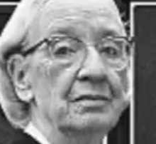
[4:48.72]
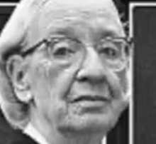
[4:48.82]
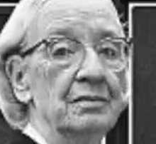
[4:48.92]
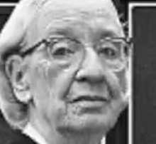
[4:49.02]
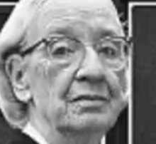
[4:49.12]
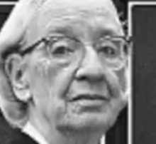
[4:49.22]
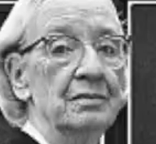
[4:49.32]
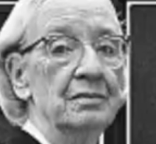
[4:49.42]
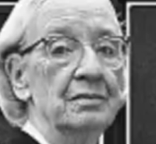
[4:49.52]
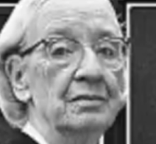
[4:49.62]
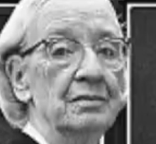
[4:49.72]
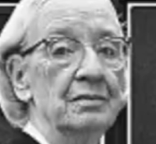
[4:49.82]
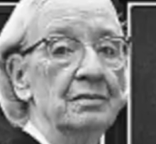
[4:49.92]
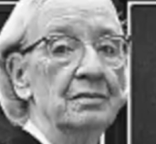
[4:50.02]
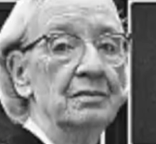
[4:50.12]

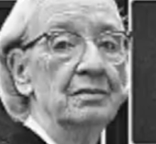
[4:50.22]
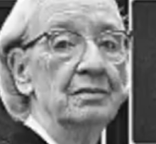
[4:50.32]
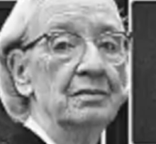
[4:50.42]
Nobody speaks.